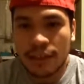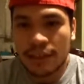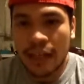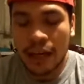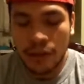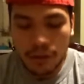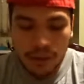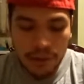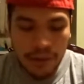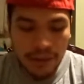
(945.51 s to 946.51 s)
Now,
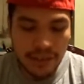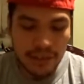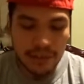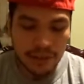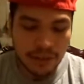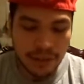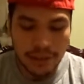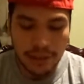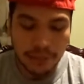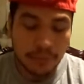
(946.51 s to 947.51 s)
granted,
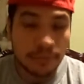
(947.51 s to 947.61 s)
that